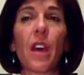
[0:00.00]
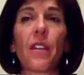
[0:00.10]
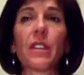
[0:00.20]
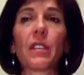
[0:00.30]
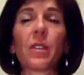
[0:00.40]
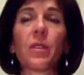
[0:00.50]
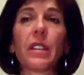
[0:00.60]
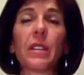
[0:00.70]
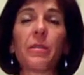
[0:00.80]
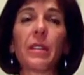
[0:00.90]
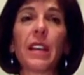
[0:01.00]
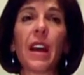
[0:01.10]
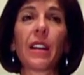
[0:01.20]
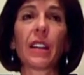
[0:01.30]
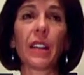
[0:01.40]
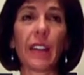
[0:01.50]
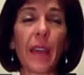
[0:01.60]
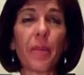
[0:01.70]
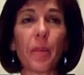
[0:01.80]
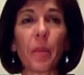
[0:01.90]
that's going to be technically
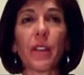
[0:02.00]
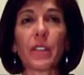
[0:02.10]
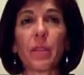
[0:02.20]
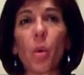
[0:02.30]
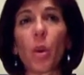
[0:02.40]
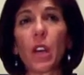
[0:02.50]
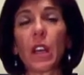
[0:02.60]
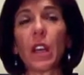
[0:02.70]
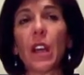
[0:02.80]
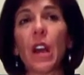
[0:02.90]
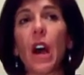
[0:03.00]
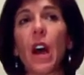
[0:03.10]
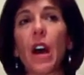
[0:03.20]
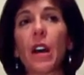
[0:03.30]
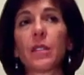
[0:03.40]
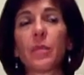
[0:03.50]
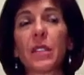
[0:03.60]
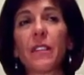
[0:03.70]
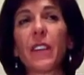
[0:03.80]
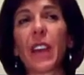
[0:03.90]
capable of supporting a
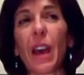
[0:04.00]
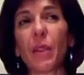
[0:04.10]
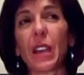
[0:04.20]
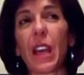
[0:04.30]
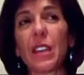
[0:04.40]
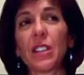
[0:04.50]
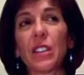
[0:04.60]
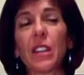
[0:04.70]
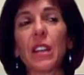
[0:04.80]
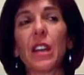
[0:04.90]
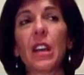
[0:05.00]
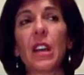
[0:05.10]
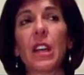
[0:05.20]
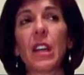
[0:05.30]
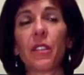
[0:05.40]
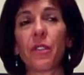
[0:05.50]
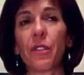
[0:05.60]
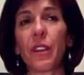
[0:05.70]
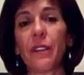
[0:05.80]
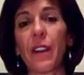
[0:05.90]
specific application in
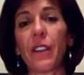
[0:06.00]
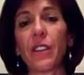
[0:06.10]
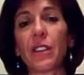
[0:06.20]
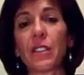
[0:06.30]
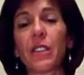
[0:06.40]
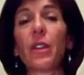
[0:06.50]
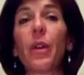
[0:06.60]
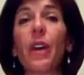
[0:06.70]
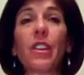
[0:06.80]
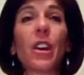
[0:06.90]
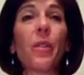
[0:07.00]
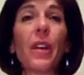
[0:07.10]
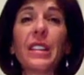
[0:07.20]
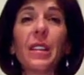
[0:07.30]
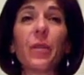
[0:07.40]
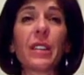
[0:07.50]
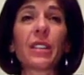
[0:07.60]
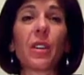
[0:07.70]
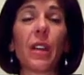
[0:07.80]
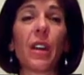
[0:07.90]
3 to 5 years if you have no idea what's
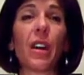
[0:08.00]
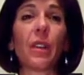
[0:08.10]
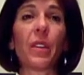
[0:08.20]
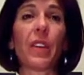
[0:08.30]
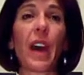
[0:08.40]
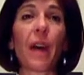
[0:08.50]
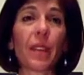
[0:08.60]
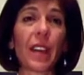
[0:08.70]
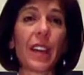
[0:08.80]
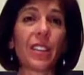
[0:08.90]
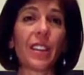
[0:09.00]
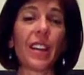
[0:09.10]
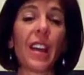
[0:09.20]
going on with the application